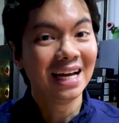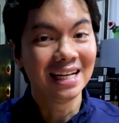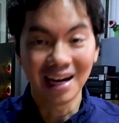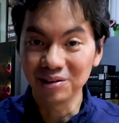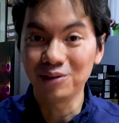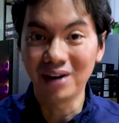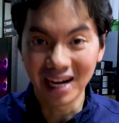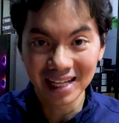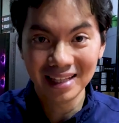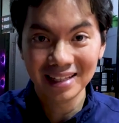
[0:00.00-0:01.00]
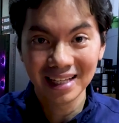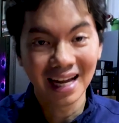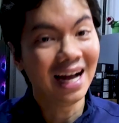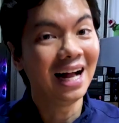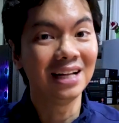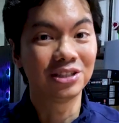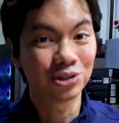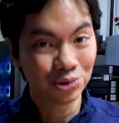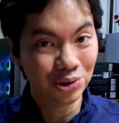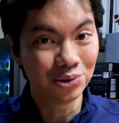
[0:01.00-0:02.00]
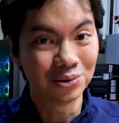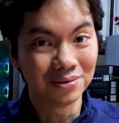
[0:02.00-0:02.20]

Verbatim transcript: Gaano kamahal? I'll show you.